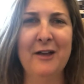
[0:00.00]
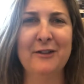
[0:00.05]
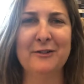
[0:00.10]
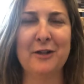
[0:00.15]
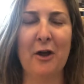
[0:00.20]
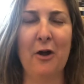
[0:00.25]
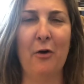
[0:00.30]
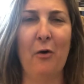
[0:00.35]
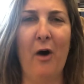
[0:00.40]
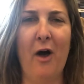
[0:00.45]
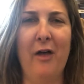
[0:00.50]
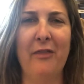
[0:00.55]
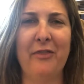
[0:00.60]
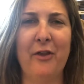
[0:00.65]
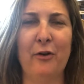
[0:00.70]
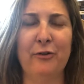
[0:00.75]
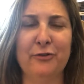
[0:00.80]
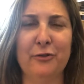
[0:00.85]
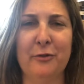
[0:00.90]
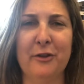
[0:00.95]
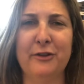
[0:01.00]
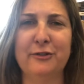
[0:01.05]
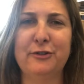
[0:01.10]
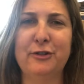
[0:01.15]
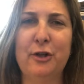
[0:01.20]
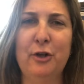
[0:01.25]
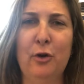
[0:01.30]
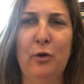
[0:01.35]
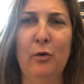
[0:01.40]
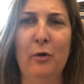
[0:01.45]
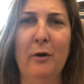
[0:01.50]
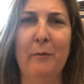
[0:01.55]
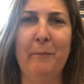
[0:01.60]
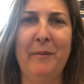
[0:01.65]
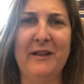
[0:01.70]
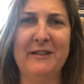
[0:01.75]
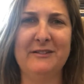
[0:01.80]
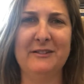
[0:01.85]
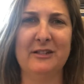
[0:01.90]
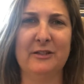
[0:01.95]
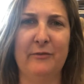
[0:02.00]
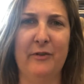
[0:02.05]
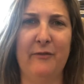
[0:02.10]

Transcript: So those are the two pieces